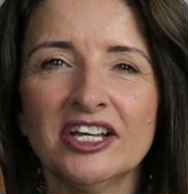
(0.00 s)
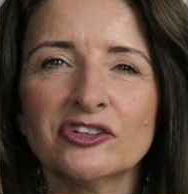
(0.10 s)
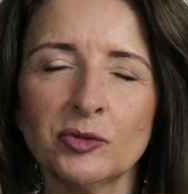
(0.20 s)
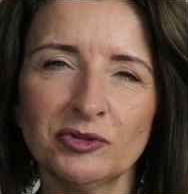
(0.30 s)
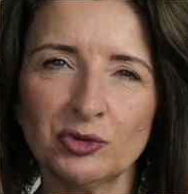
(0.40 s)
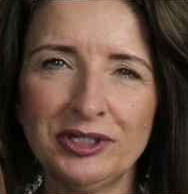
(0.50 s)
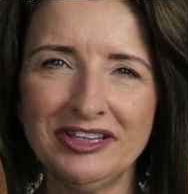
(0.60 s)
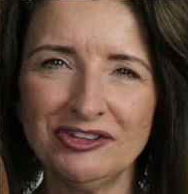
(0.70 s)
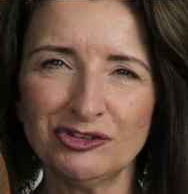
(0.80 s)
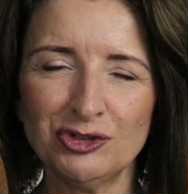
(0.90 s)
So
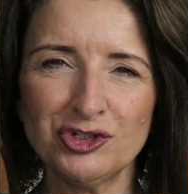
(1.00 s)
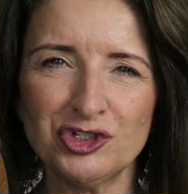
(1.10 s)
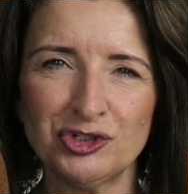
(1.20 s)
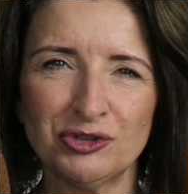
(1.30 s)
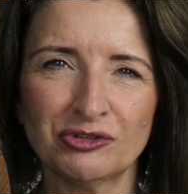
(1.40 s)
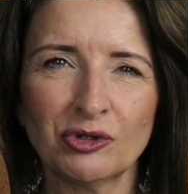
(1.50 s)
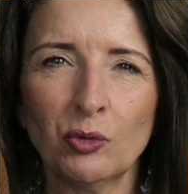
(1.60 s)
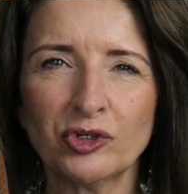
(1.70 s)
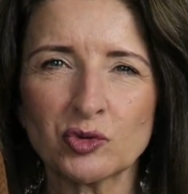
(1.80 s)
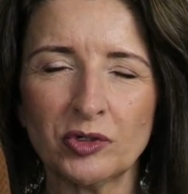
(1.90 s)
between these two shoes,
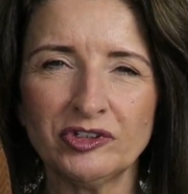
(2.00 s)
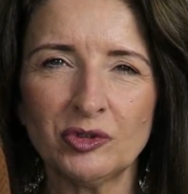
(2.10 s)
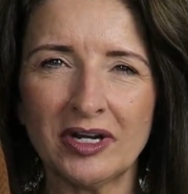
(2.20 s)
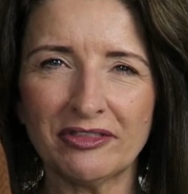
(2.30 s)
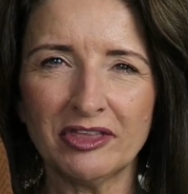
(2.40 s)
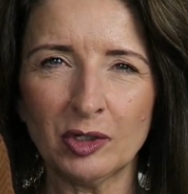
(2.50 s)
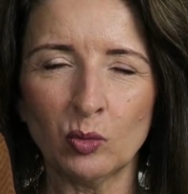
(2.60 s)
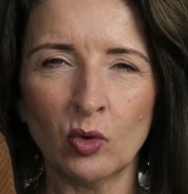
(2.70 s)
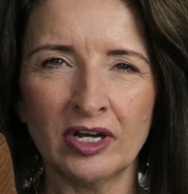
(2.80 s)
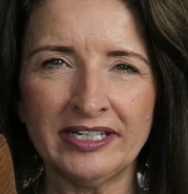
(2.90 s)
which one do I
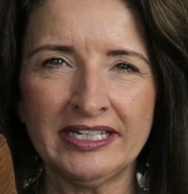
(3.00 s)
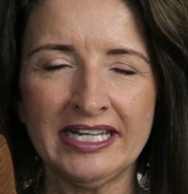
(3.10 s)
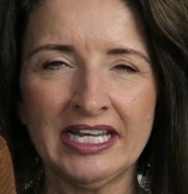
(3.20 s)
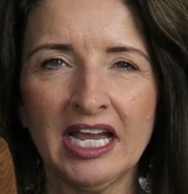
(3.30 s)
think won?